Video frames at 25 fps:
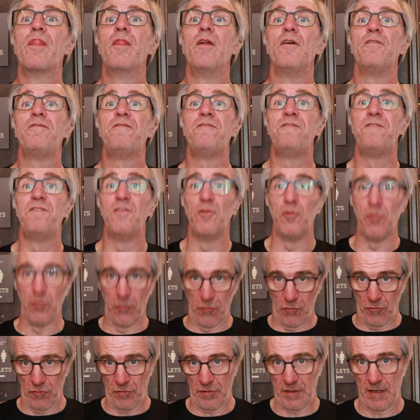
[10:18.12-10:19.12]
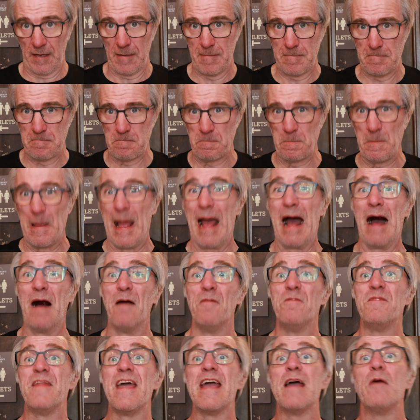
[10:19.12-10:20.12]
The food.
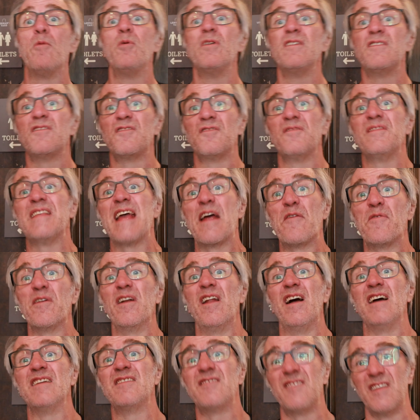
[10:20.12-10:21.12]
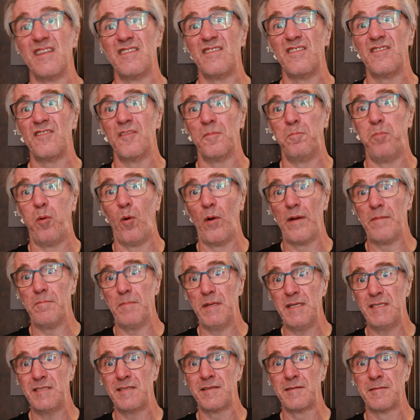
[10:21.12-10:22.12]
Now, therein lies the
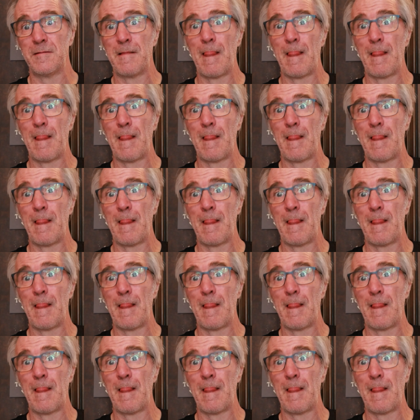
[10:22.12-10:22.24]
disappointment.